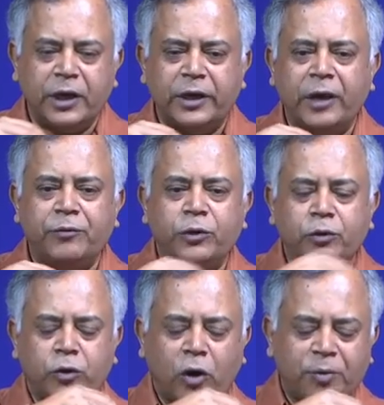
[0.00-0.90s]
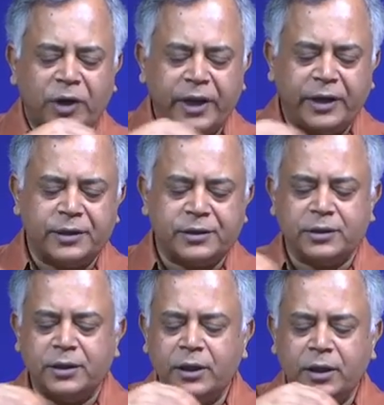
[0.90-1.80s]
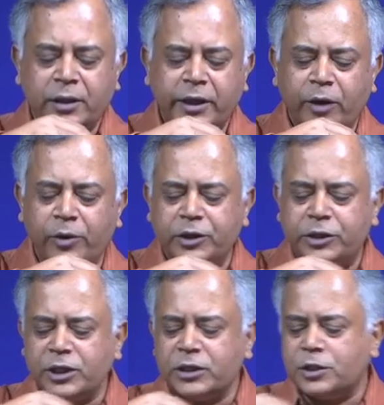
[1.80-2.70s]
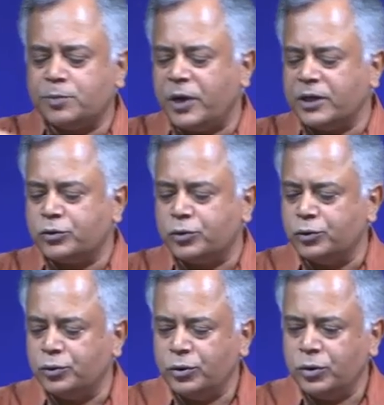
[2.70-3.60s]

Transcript: a few top layers, they will just pass through